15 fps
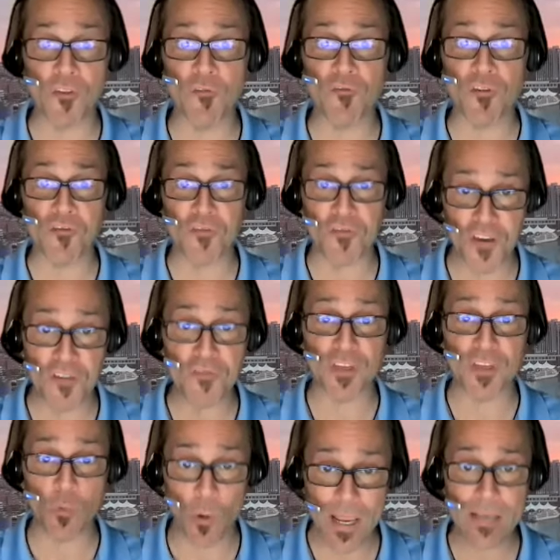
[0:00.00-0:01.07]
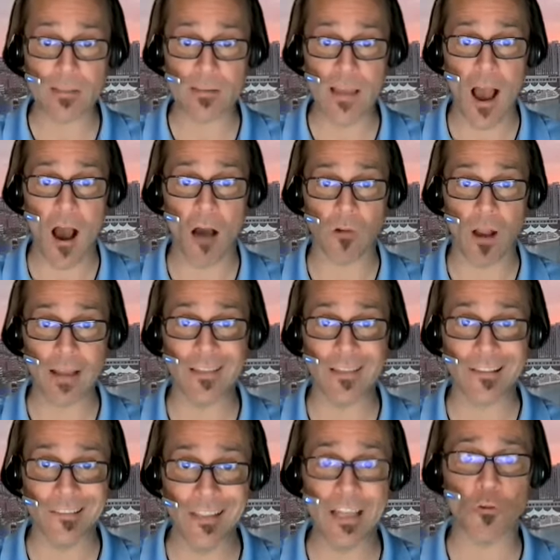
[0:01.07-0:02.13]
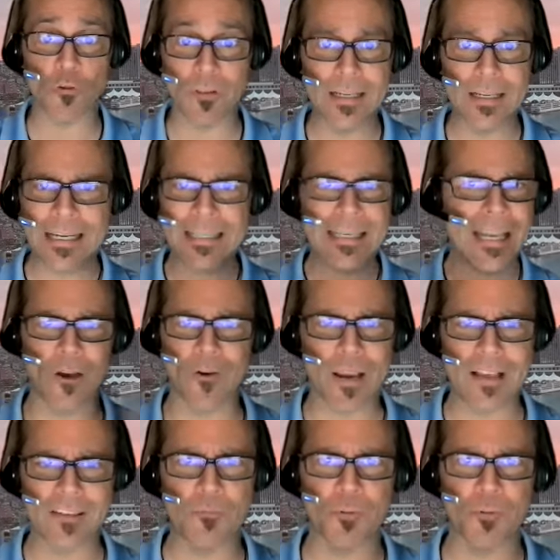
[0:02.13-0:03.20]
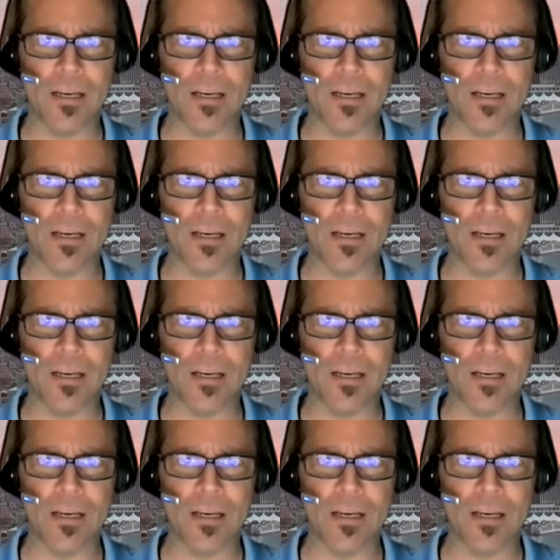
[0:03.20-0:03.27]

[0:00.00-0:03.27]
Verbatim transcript: field but, for 50 weeks now right like literally a uh, year he uh, hasn't